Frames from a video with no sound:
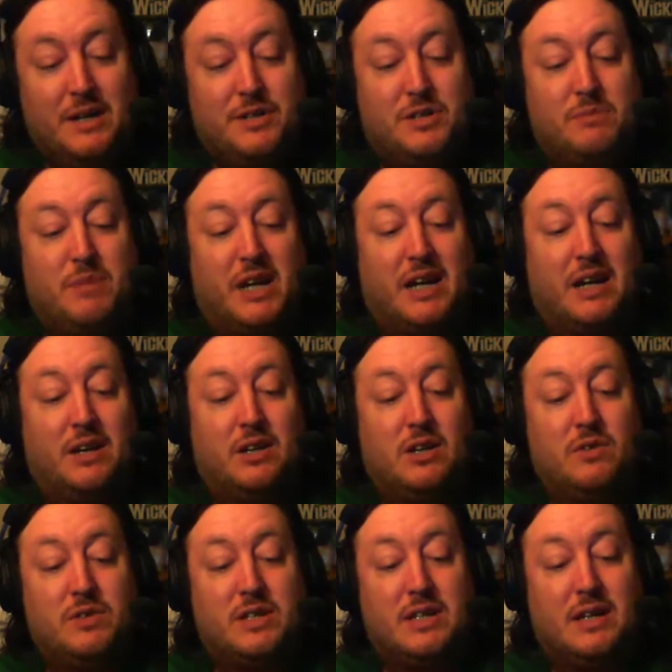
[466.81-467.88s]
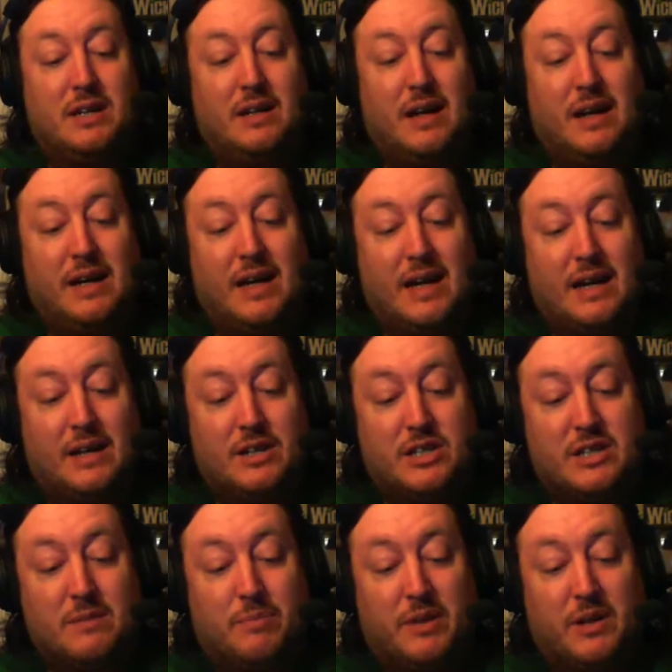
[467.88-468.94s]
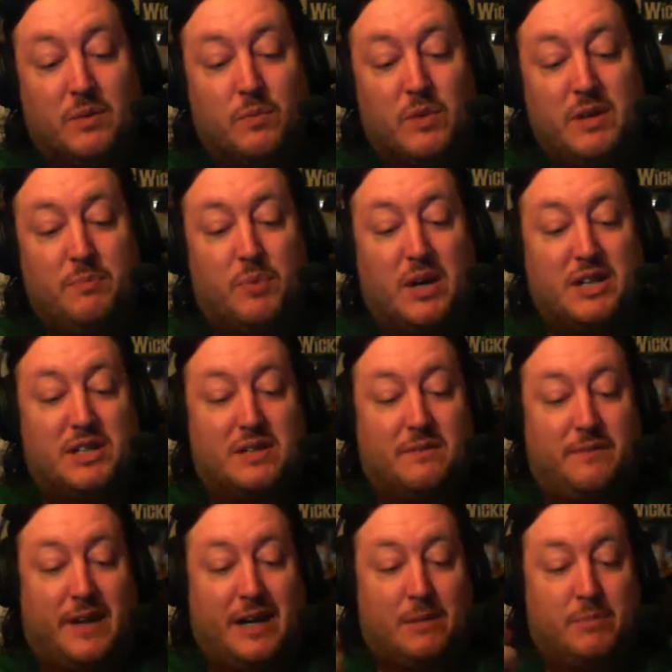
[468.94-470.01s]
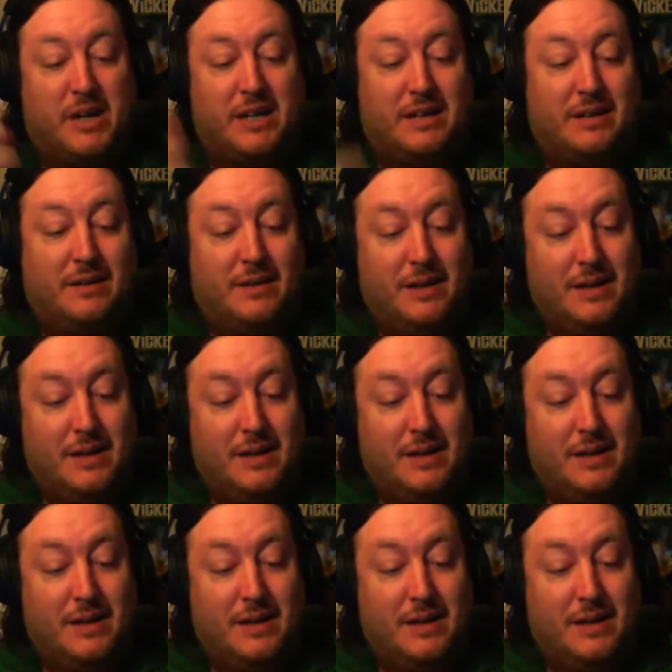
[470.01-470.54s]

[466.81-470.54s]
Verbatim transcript: to begin using again, simply repress the fire button.